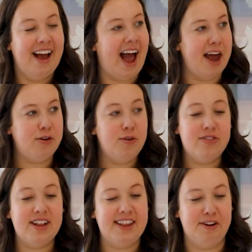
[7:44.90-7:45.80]
I don't know if
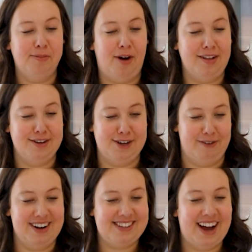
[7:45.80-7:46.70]
the little ball of
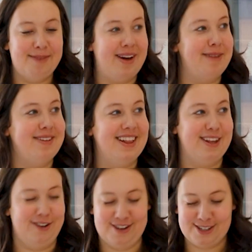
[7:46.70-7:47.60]
dough on top, I'm a
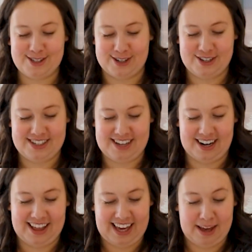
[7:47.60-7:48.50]
little concerned it's
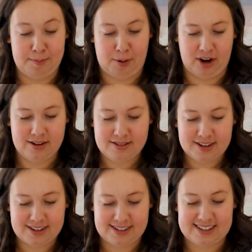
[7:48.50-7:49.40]
gonna like get burned because it's